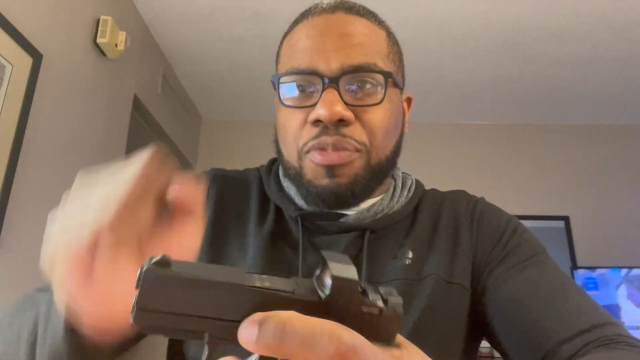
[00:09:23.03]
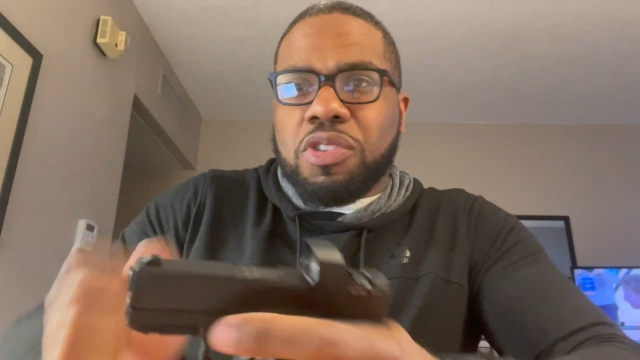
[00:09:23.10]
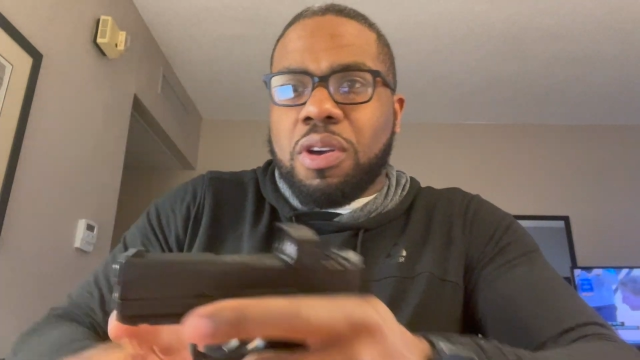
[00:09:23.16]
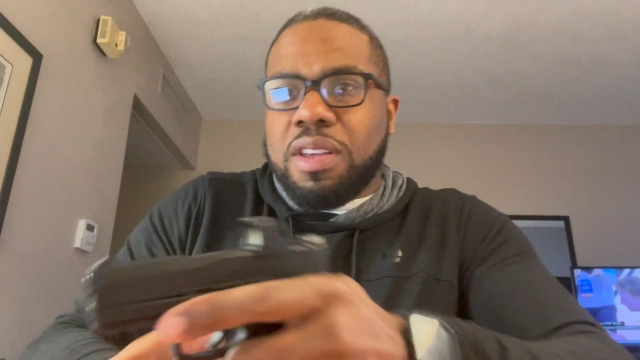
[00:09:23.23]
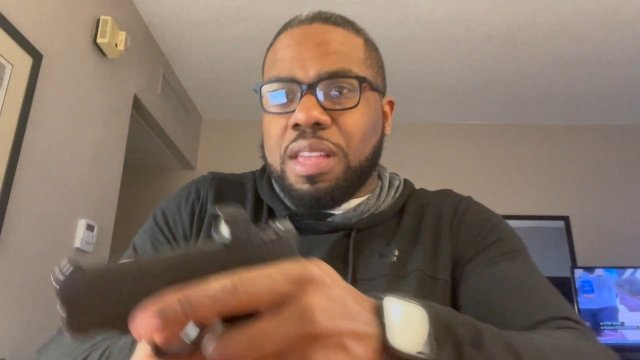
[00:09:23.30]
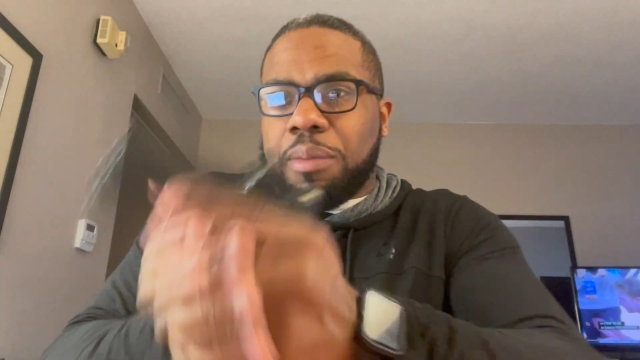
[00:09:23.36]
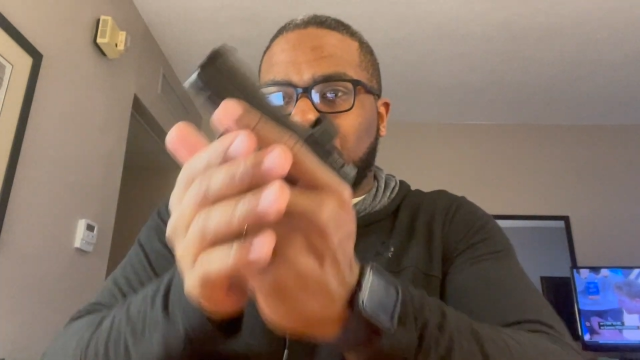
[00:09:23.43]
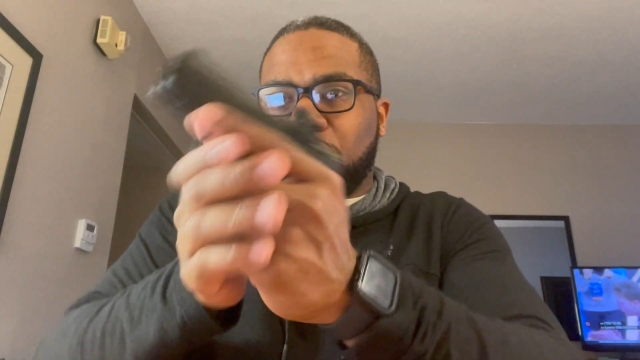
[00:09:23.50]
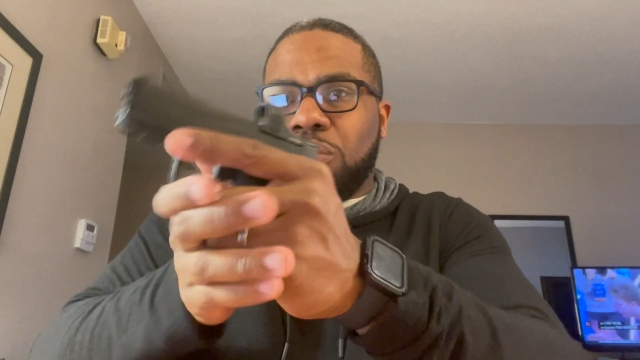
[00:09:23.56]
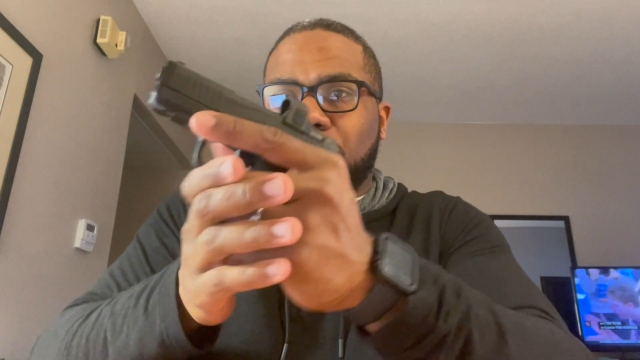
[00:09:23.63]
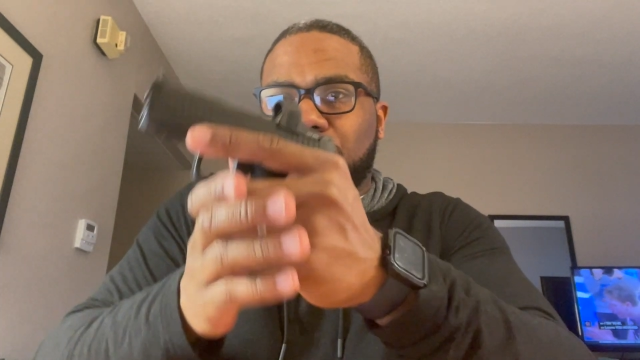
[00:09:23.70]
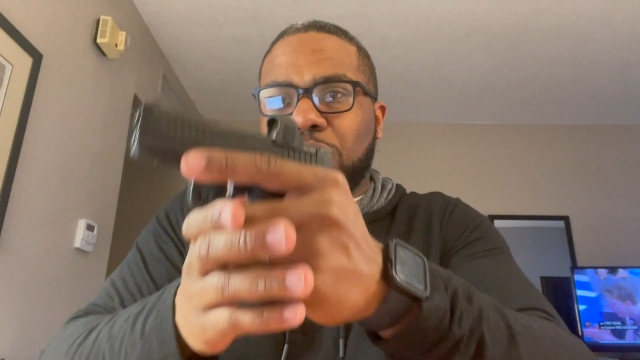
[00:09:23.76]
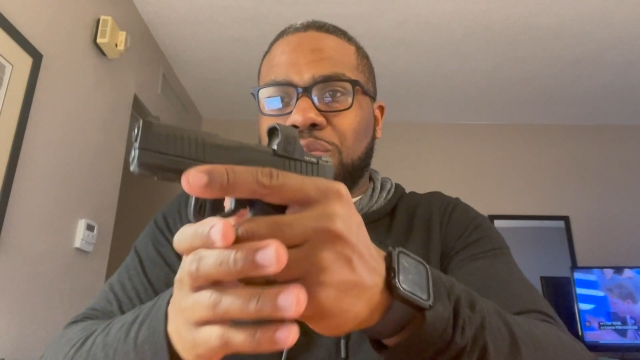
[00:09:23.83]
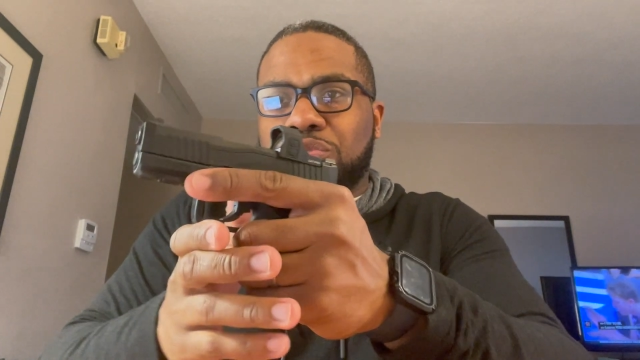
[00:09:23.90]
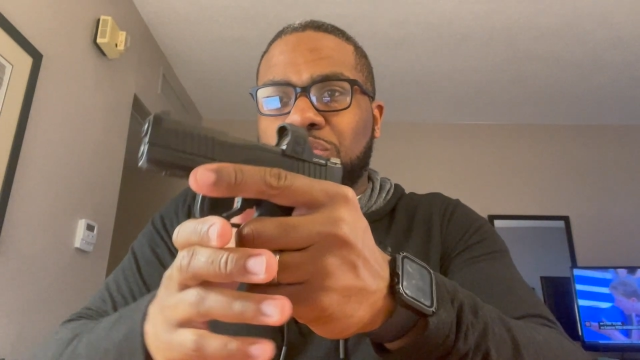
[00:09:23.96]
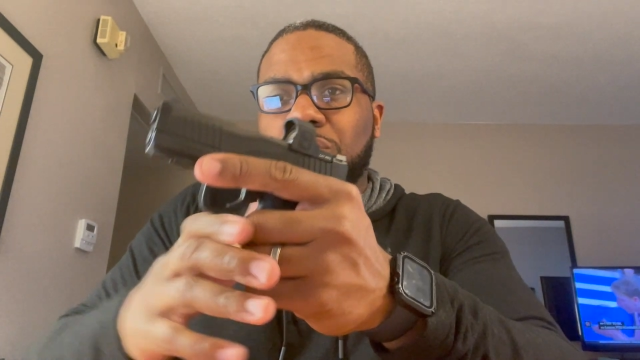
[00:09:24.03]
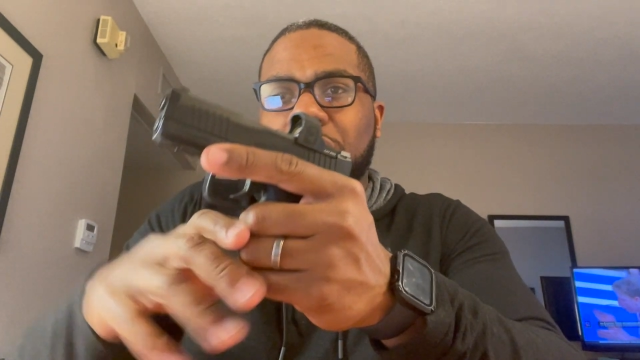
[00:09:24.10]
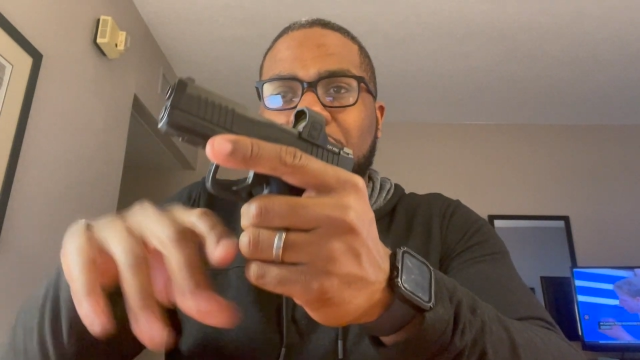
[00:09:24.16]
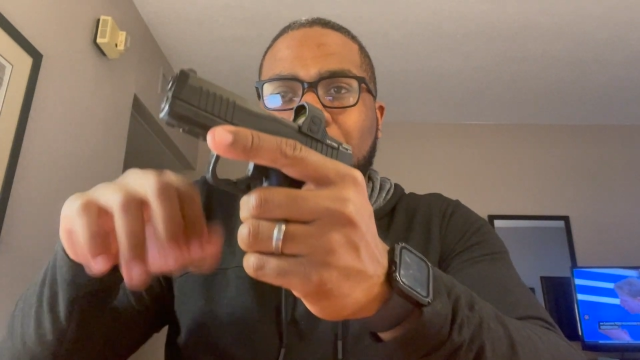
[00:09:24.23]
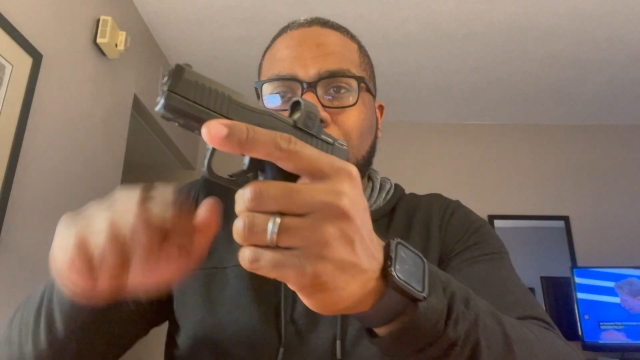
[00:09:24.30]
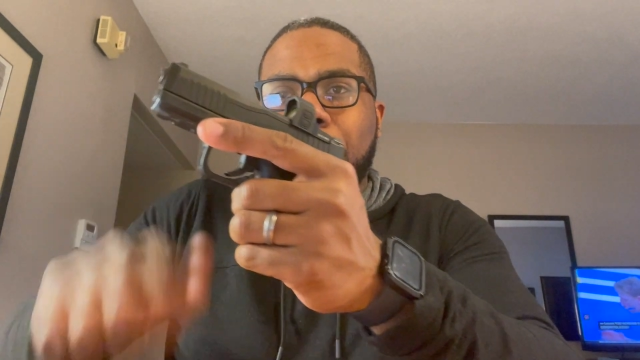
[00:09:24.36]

So as I'm shooting here